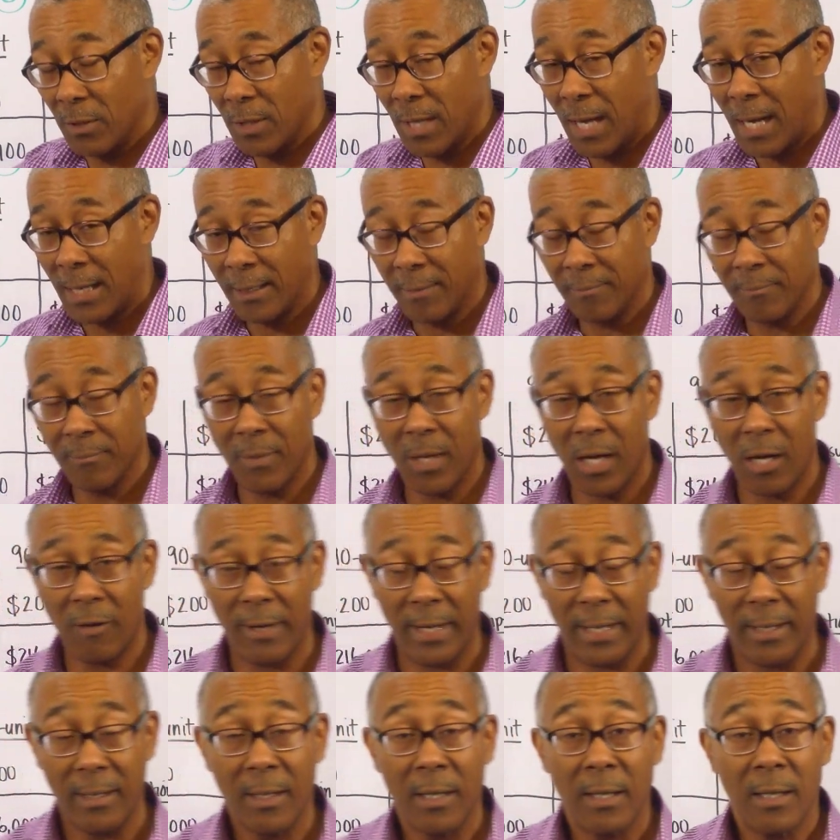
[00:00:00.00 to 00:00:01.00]
Got it?
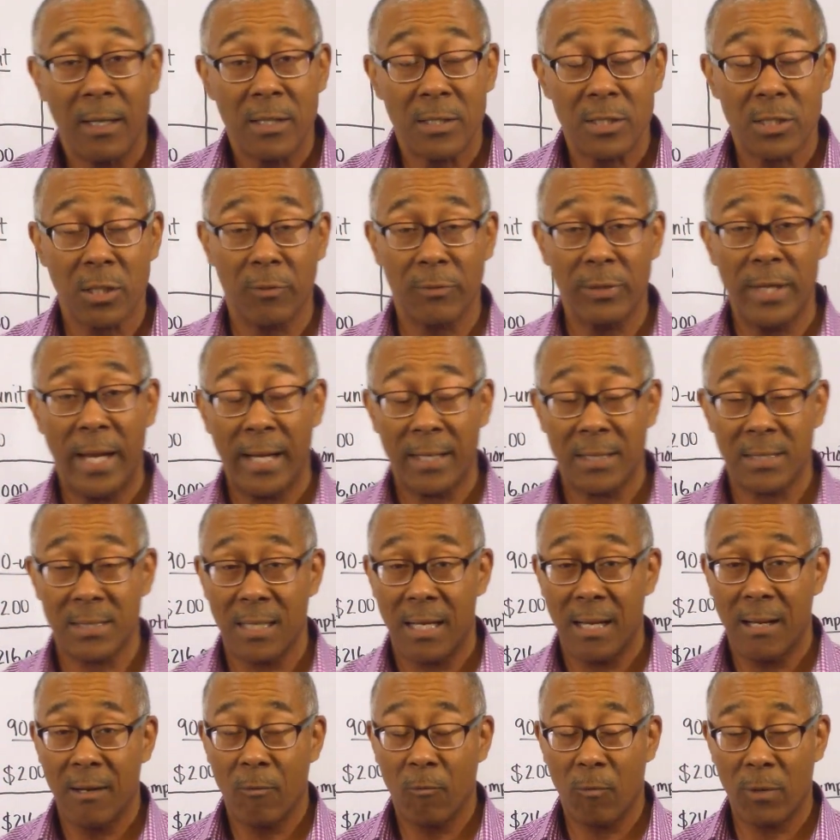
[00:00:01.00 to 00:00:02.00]
All right. So
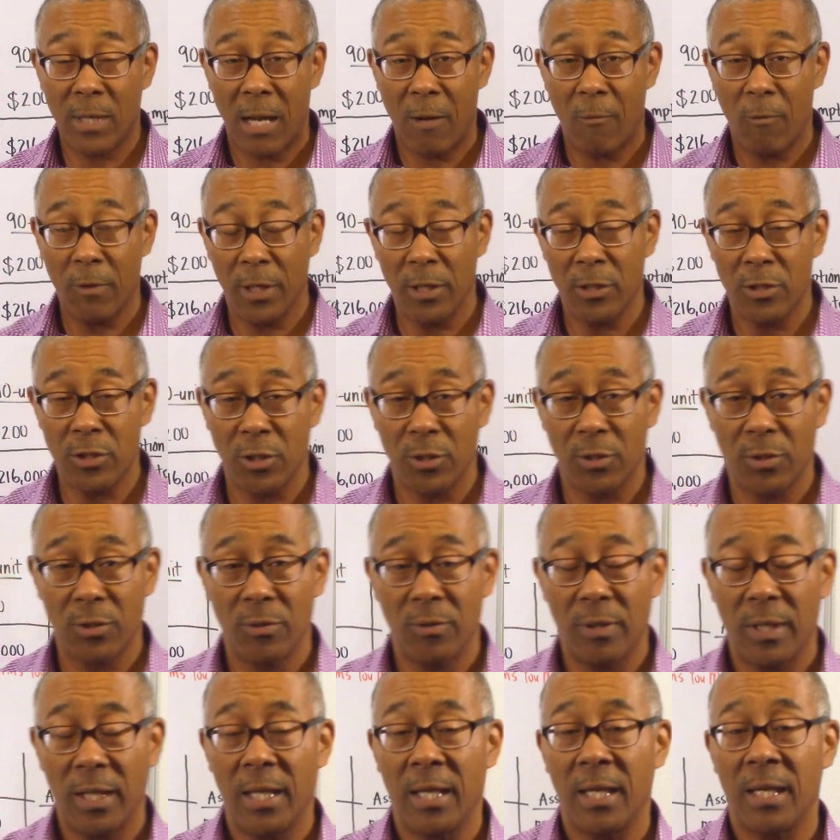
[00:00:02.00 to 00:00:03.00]
next, what I want to
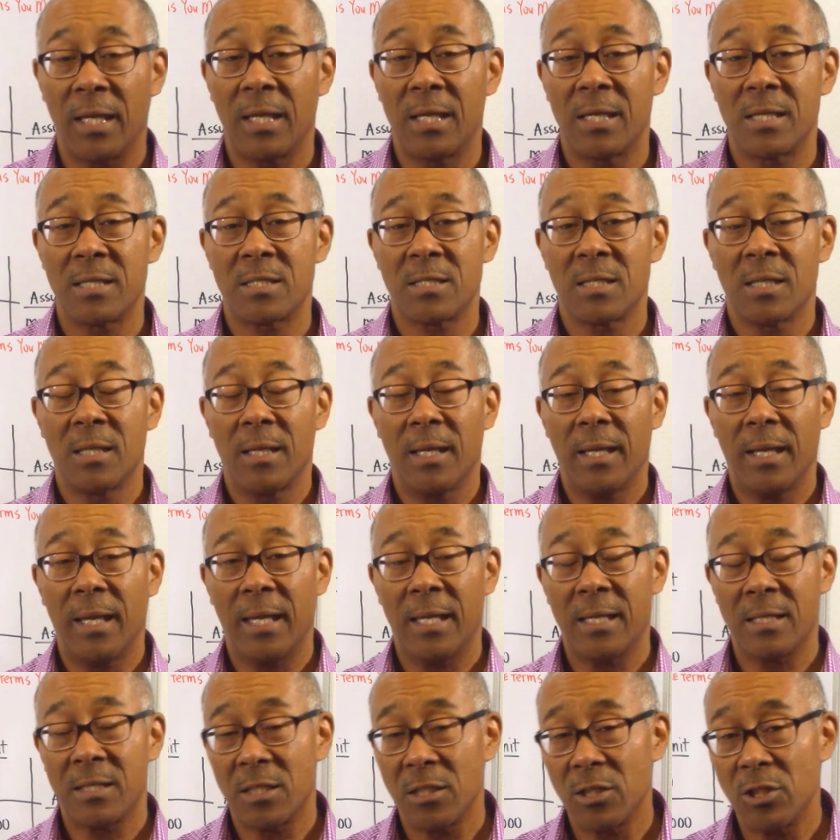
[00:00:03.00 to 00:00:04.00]
do is,
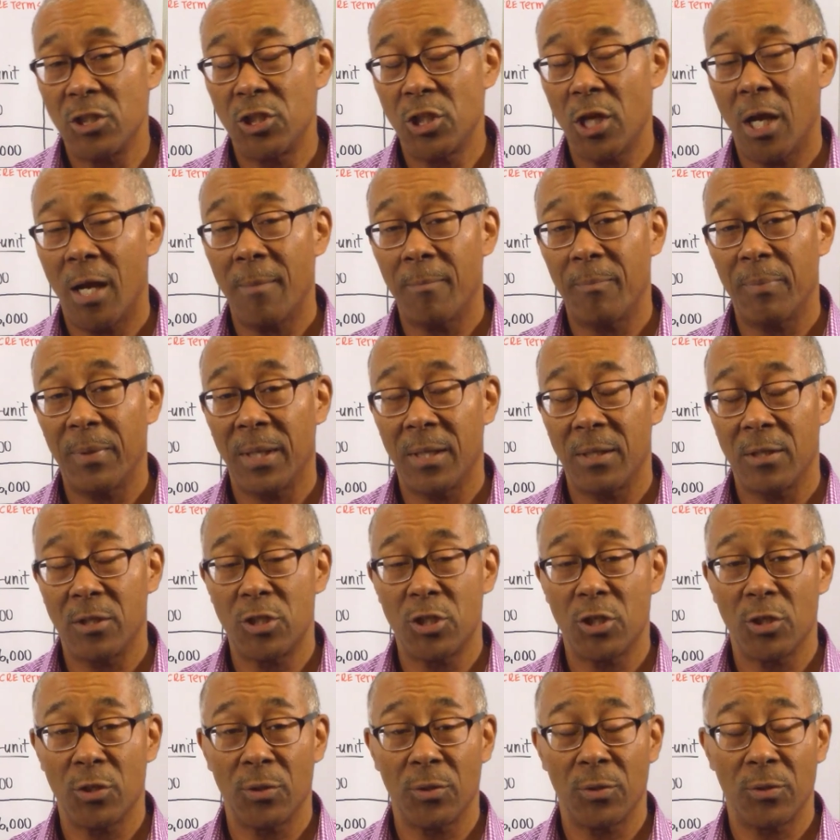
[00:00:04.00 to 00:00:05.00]
is jump
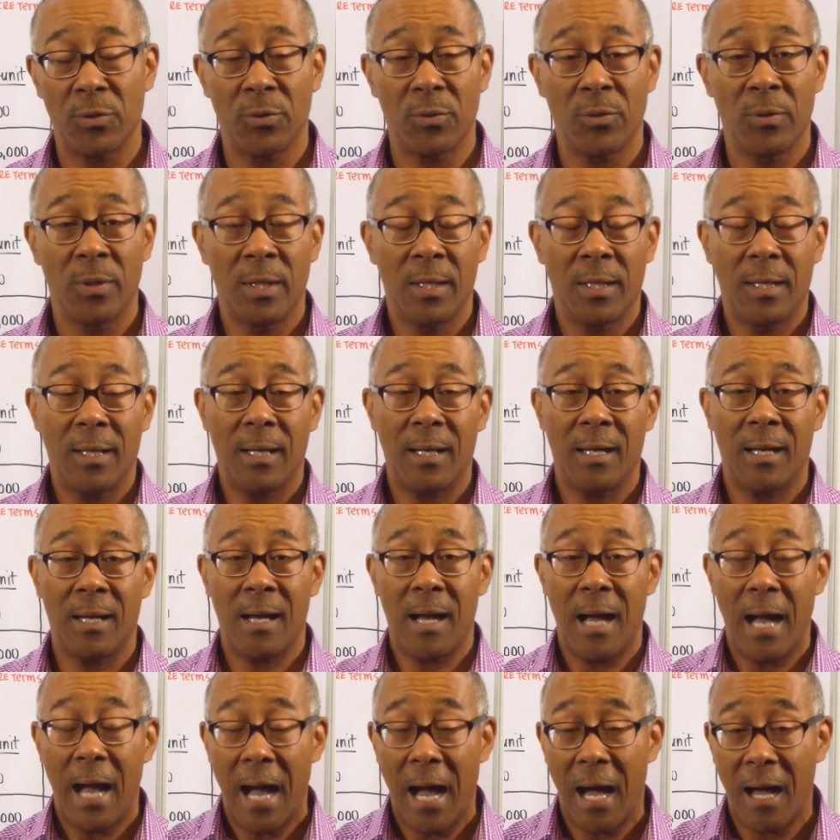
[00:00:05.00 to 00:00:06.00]
into
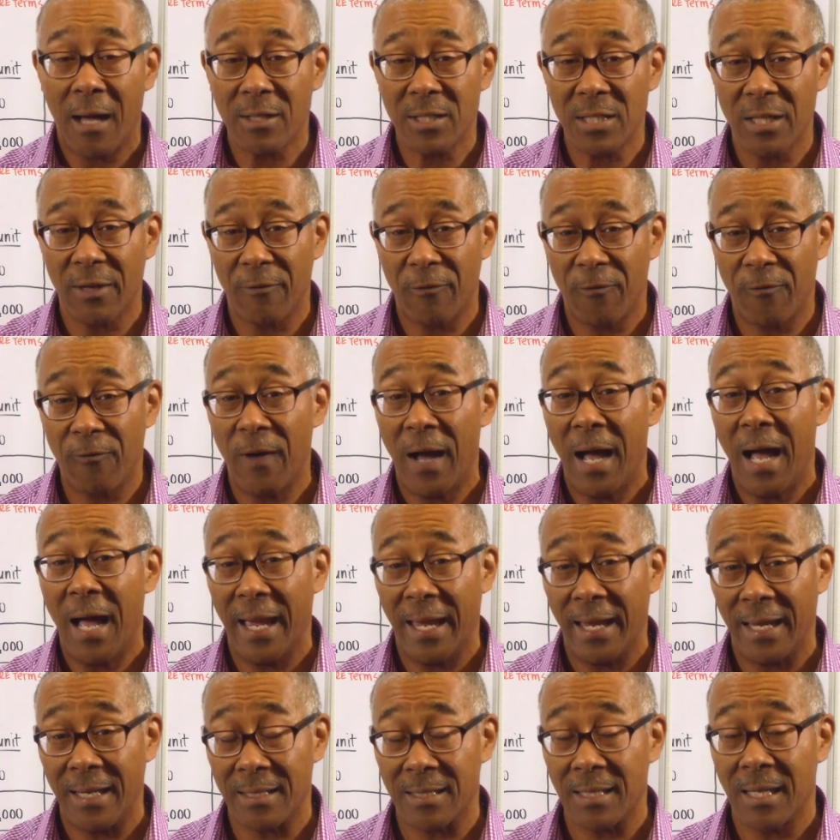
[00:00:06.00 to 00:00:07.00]
uh, how to
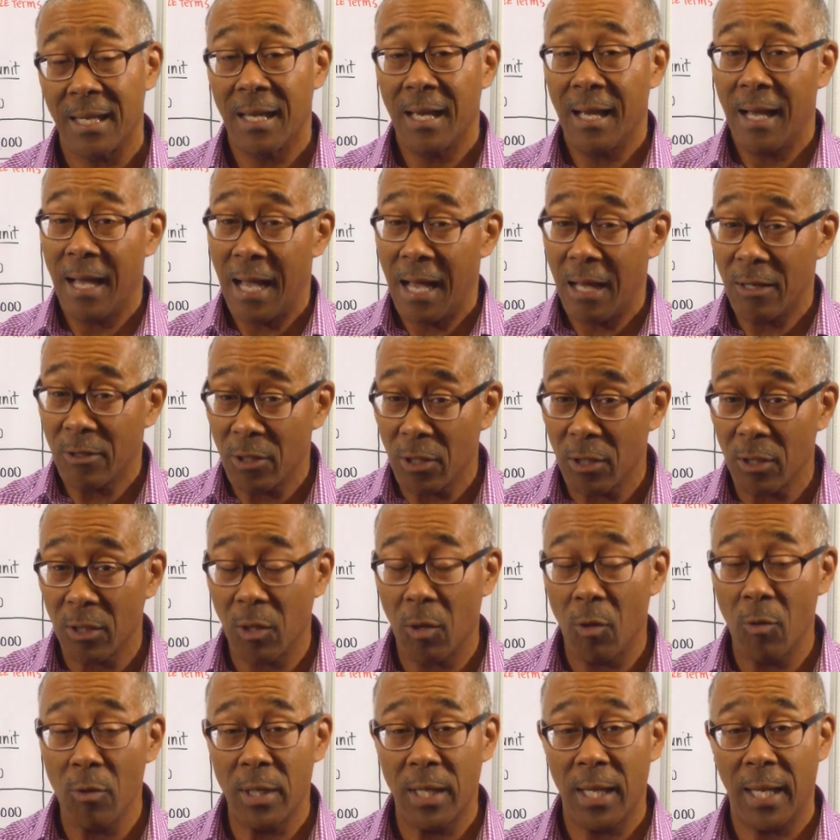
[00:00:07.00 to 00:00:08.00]
find, how to
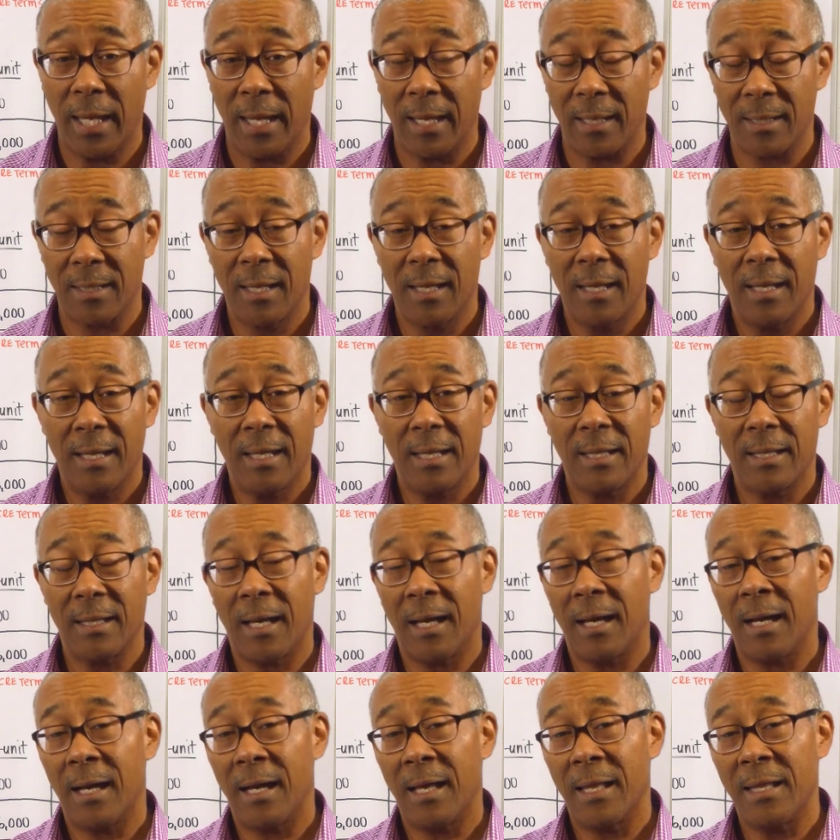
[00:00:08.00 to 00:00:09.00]
locate
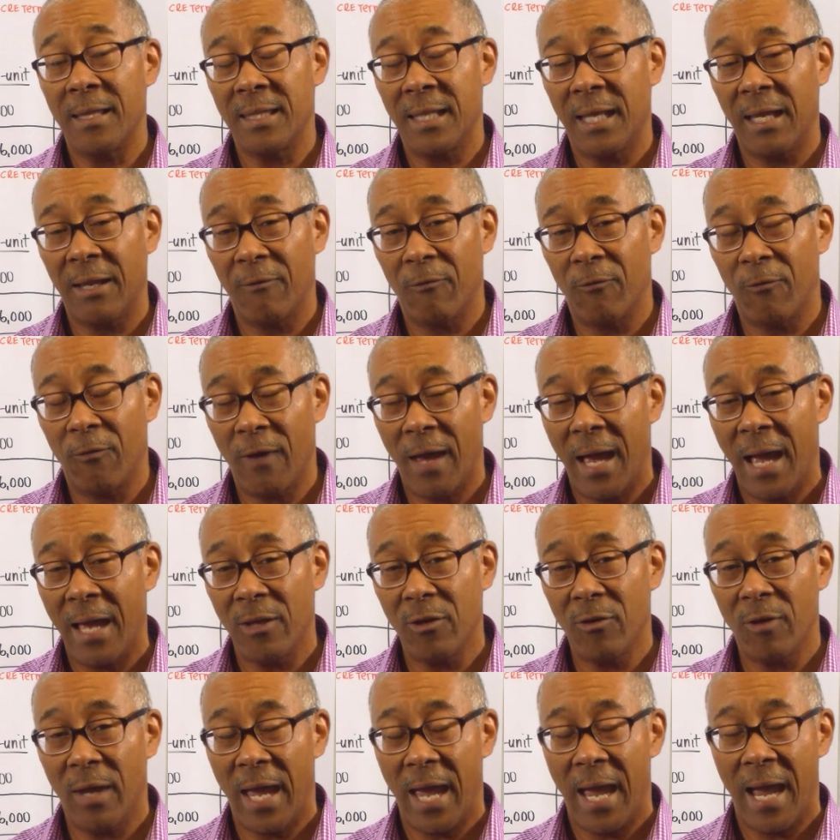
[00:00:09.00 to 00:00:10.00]
uh, the
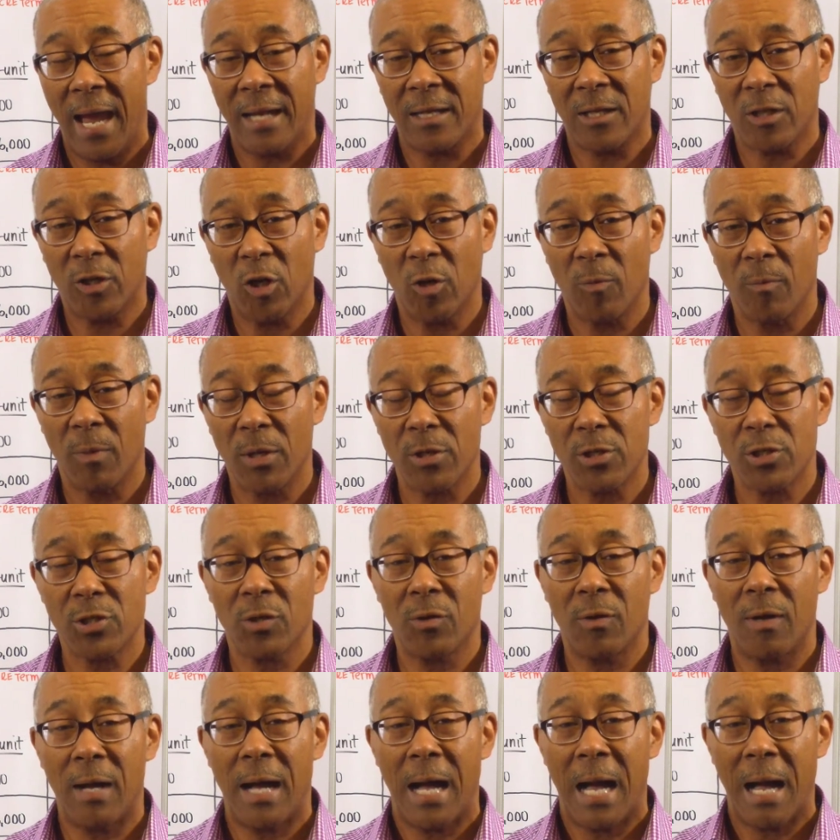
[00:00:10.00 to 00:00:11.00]
value-add
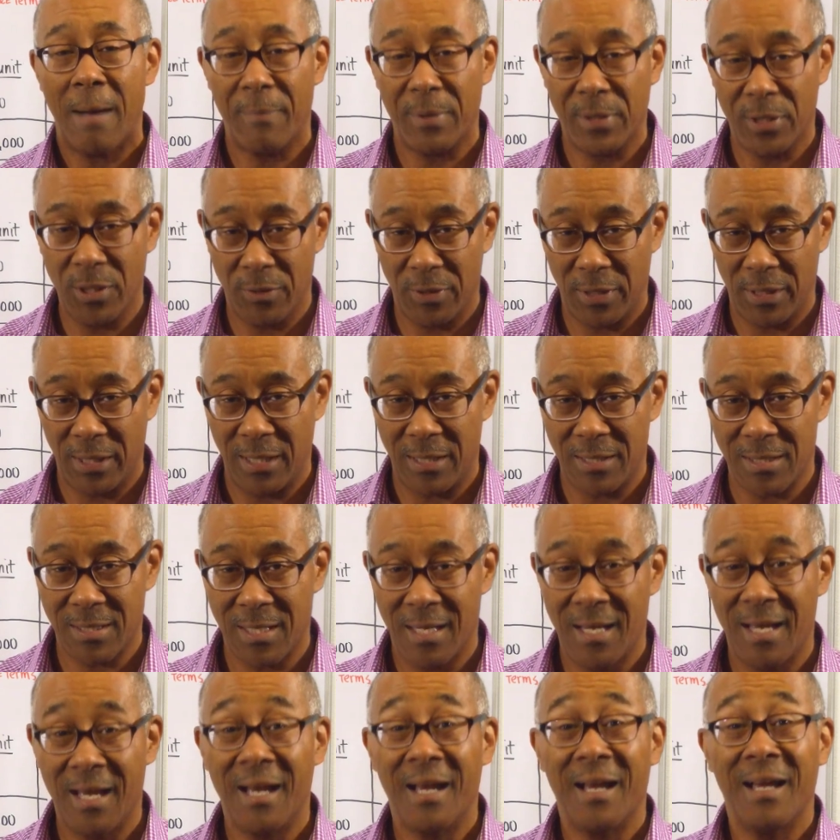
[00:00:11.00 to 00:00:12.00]
commercial
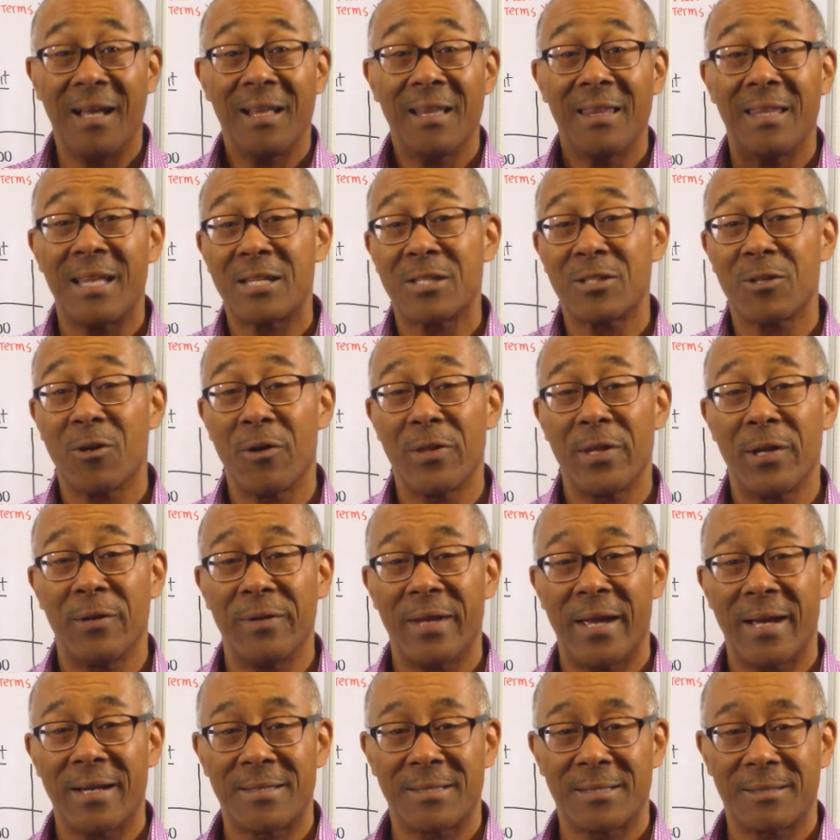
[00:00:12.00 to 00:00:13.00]
opportunities. Let's go
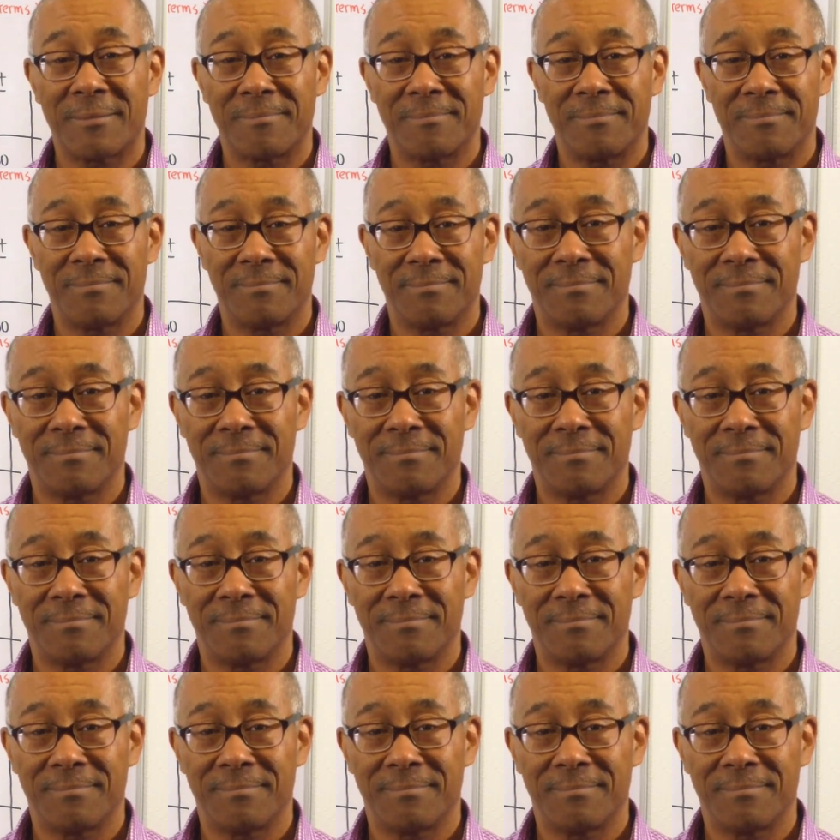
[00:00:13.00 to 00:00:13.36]
there next.